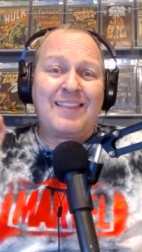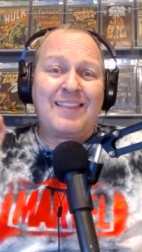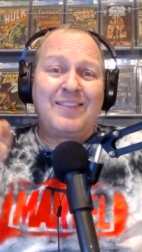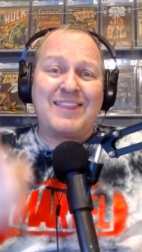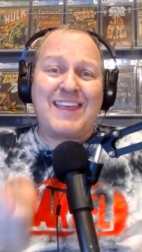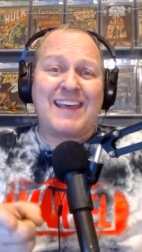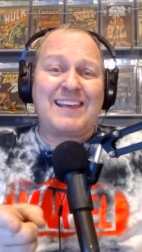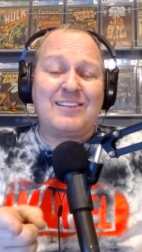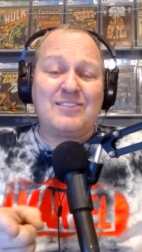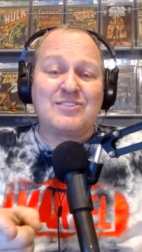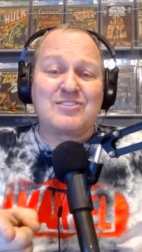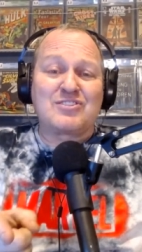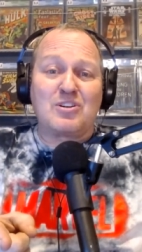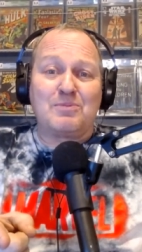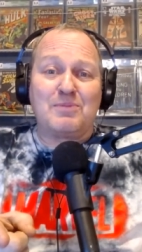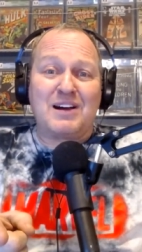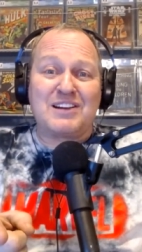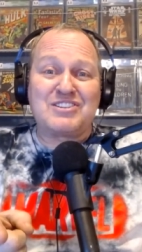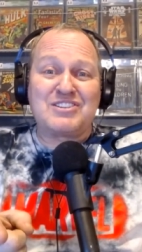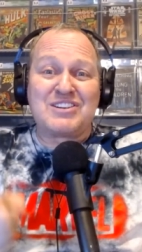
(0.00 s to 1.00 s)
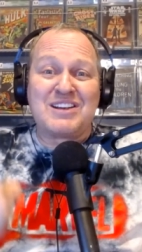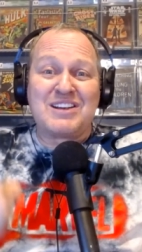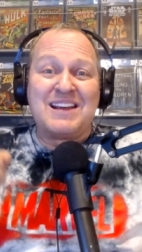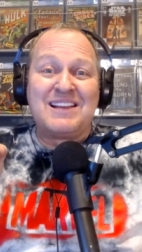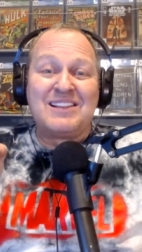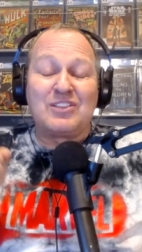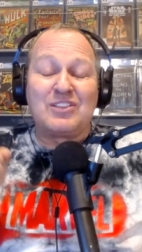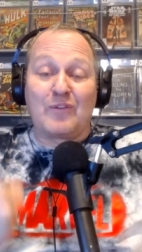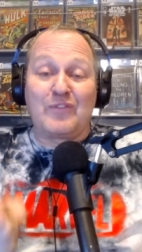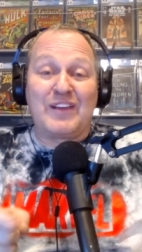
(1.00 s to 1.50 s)
Thank you so much.
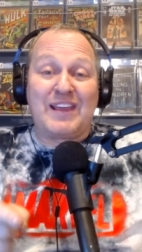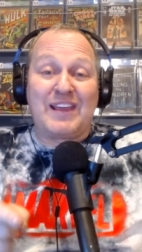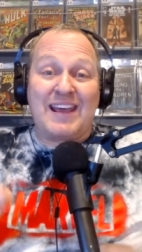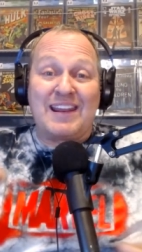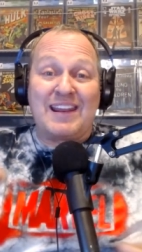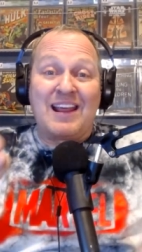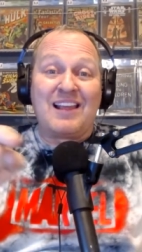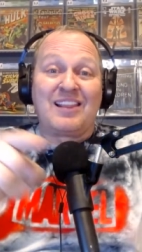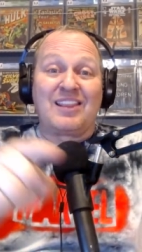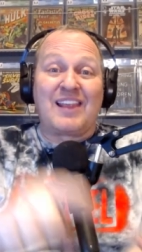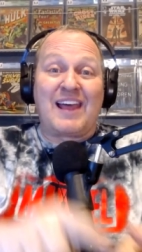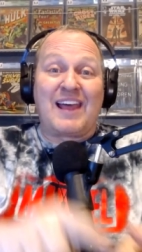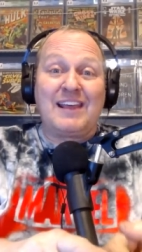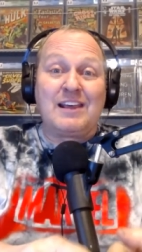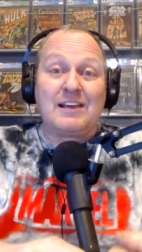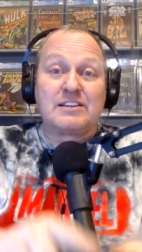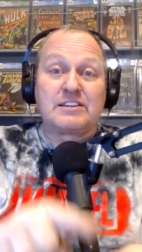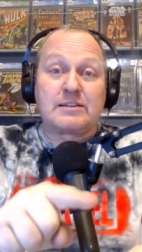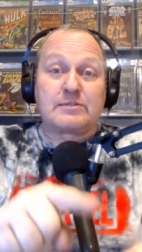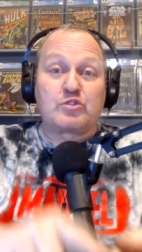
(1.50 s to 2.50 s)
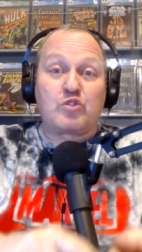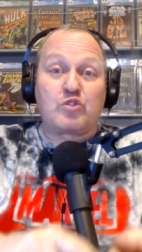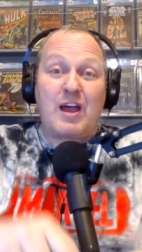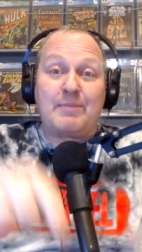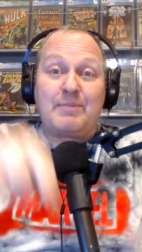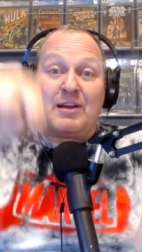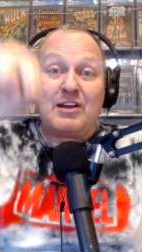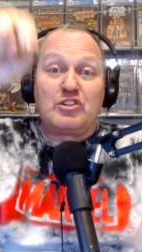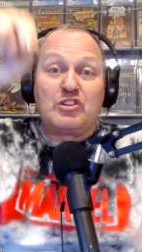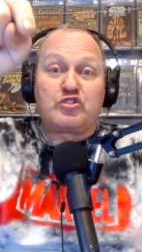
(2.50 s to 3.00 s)
Don't forget, like, subscribe,
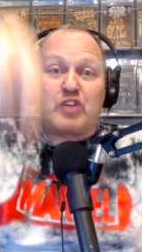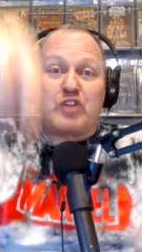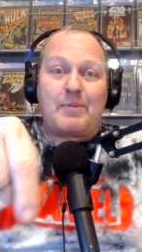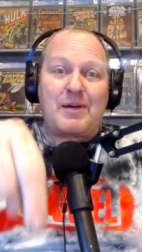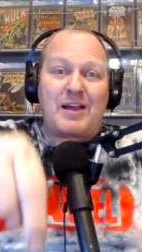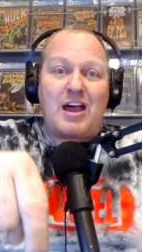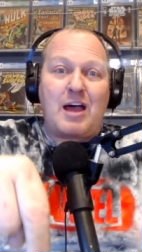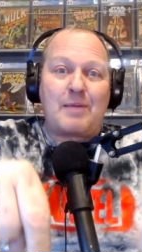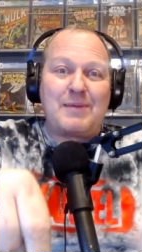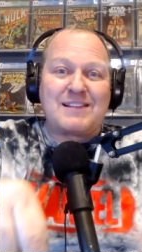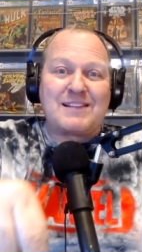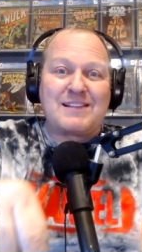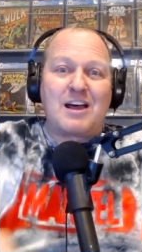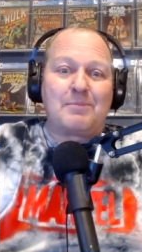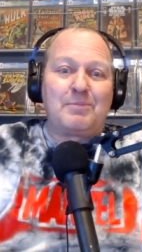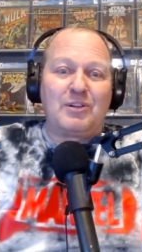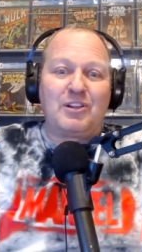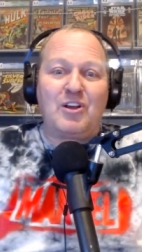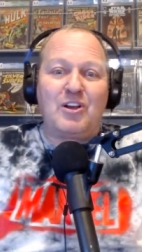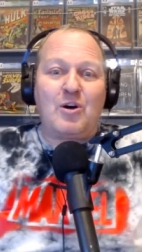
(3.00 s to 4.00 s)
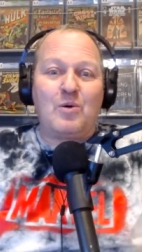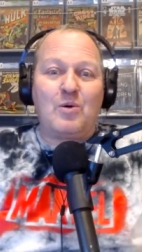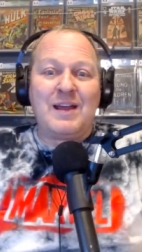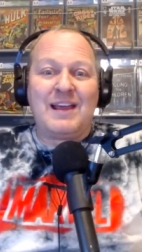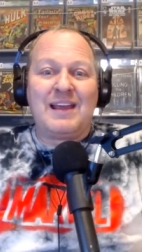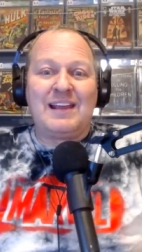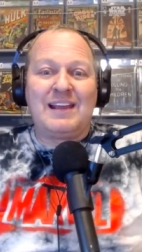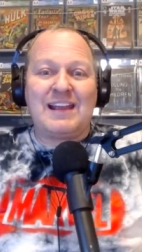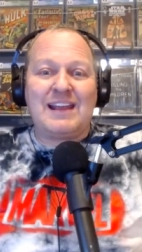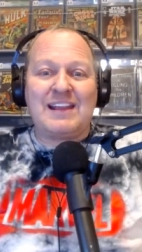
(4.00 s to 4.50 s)
drop a comment down below.
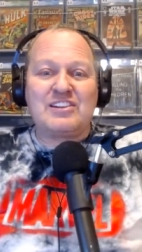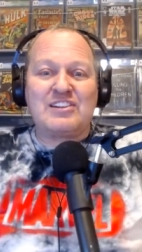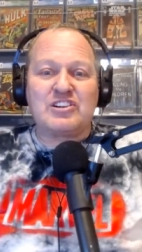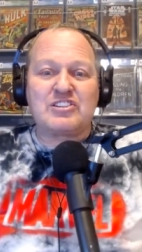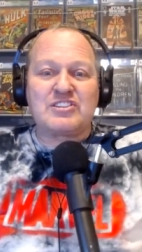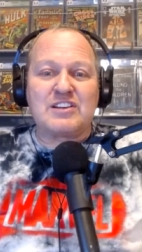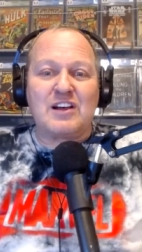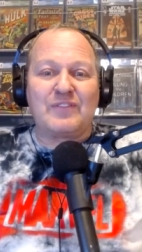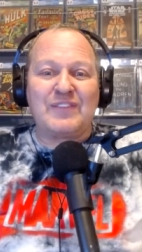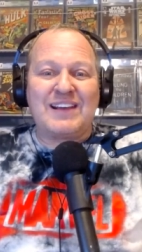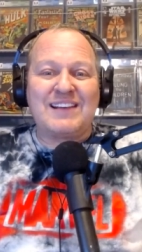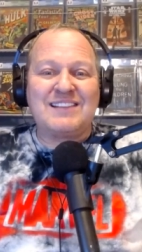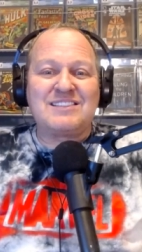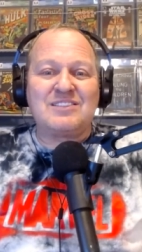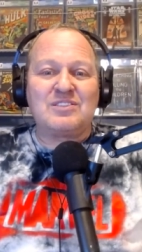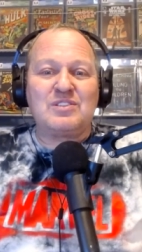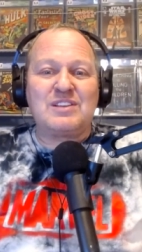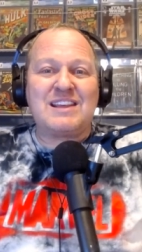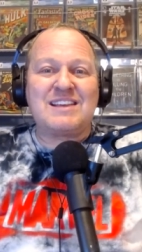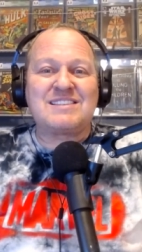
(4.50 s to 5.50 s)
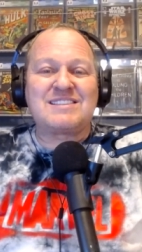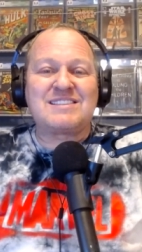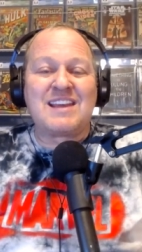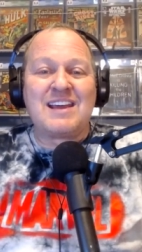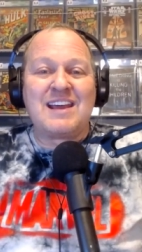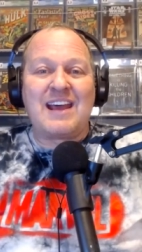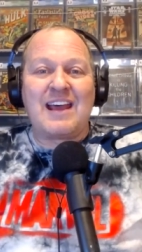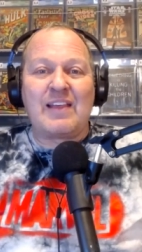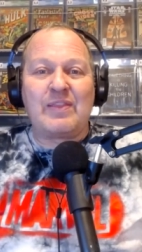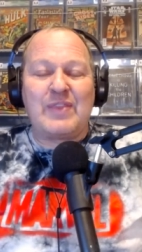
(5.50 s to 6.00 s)
Get yourself into this.
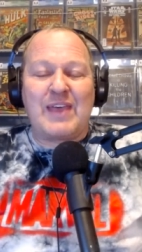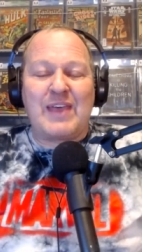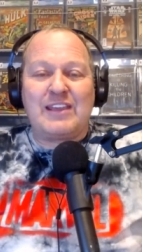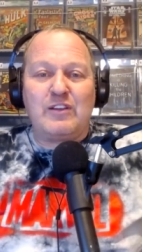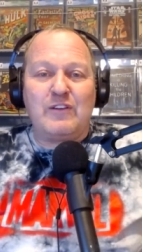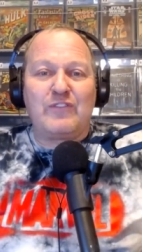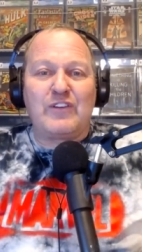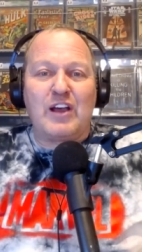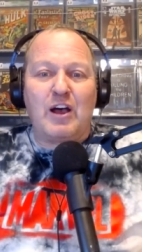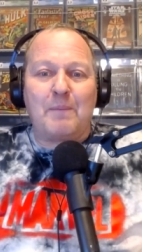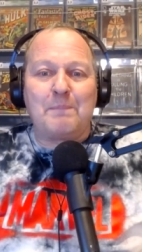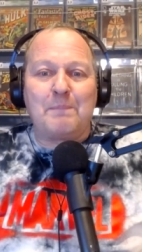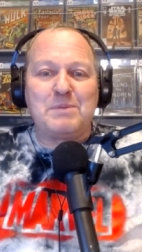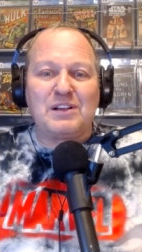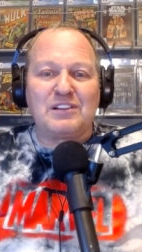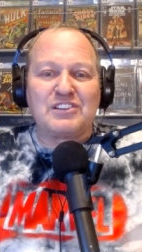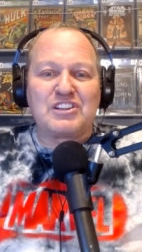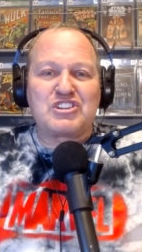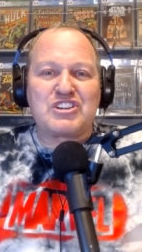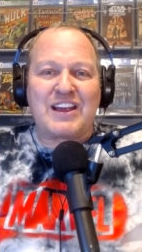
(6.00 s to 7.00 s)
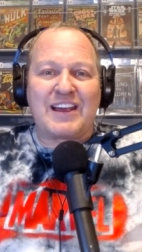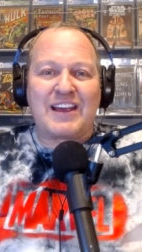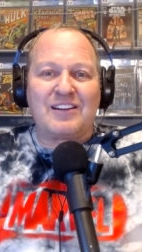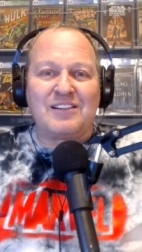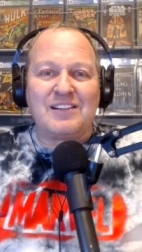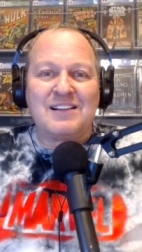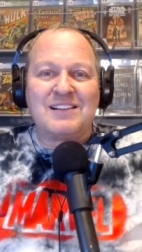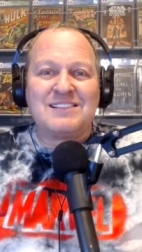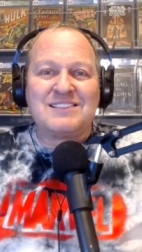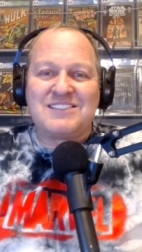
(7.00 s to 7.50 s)
Thank you for help build the channel.
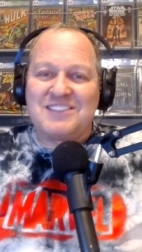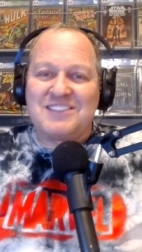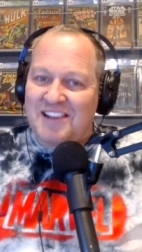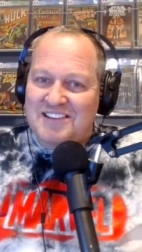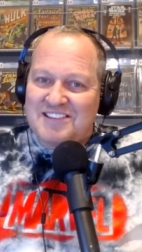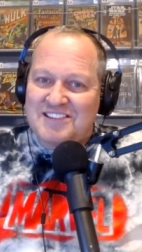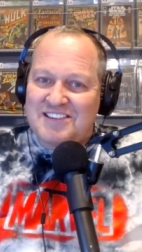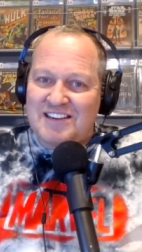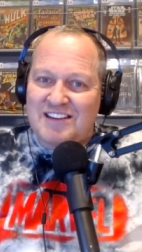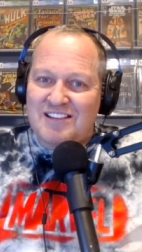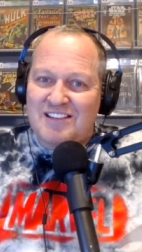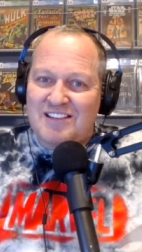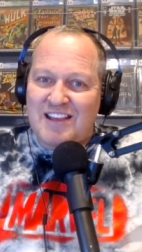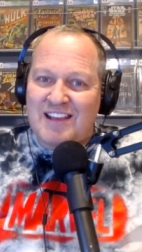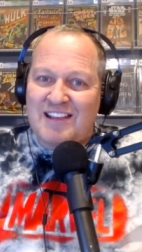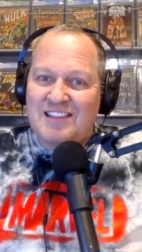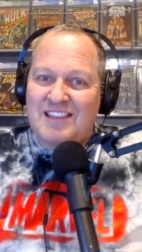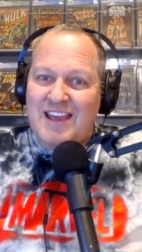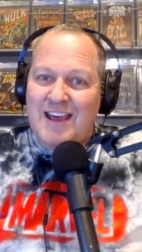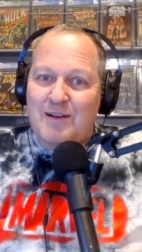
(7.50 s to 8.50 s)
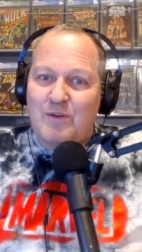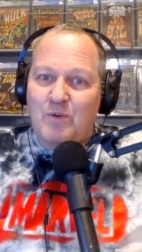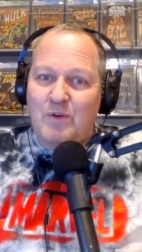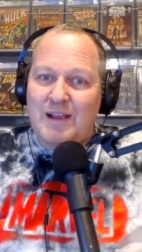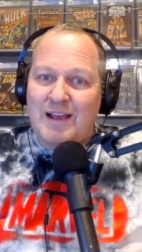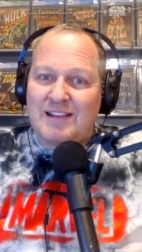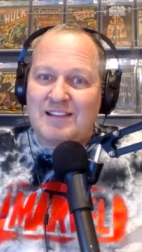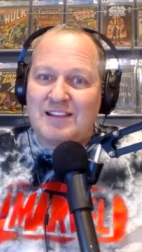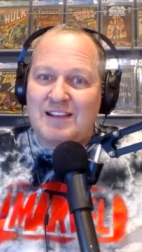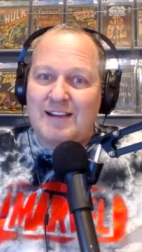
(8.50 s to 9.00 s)
Until I see you at, that,
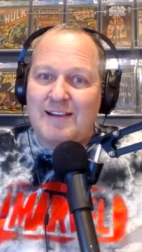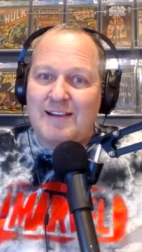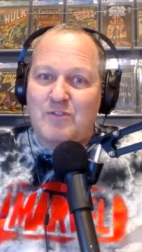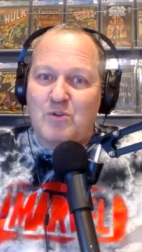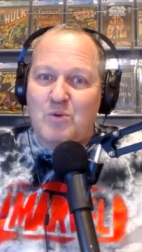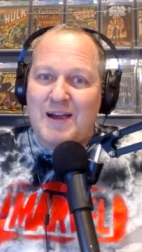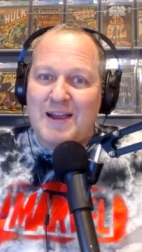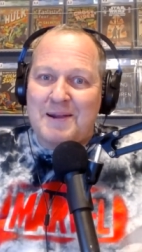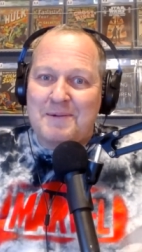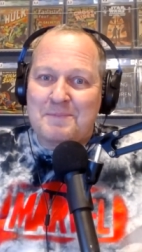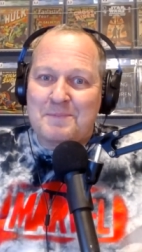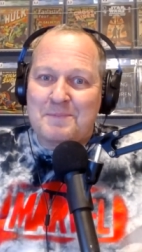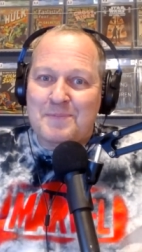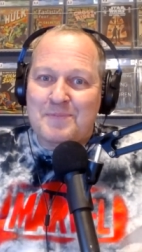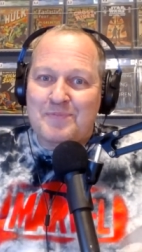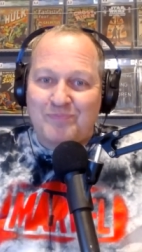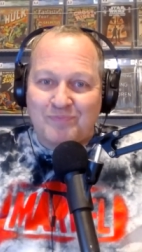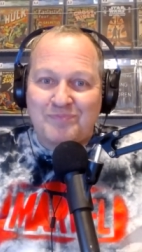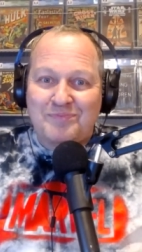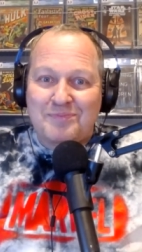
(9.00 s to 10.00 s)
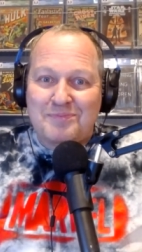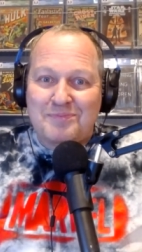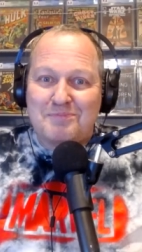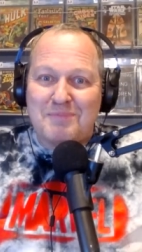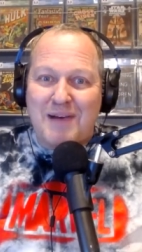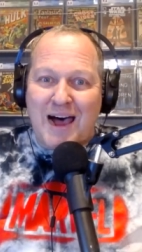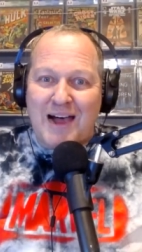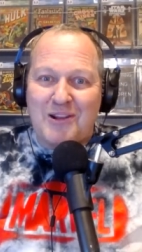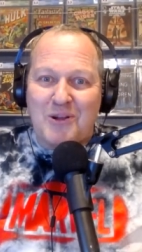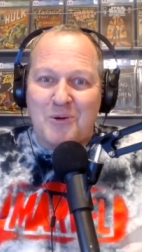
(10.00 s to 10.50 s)
at the giveaway,
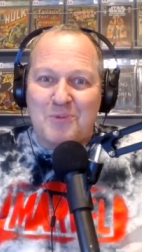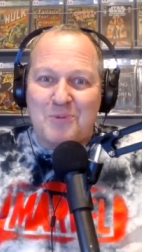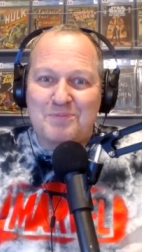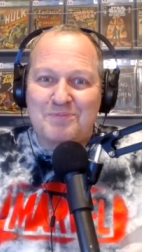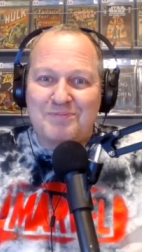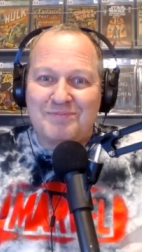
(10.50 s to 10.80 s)
mahalo.